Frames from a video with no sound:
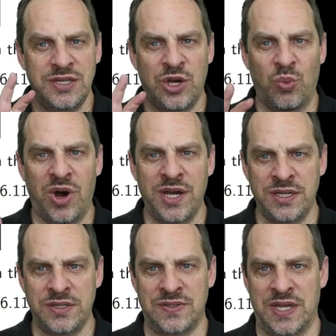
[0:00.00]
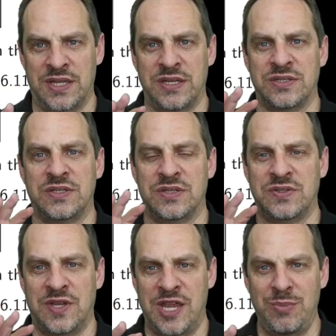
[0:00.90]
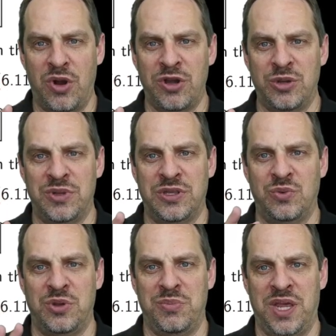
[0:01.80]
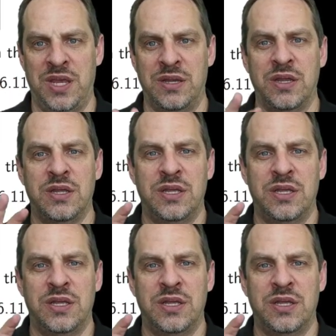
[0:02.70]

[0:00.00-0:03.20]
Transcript: Now why is that? It's the same argument that we made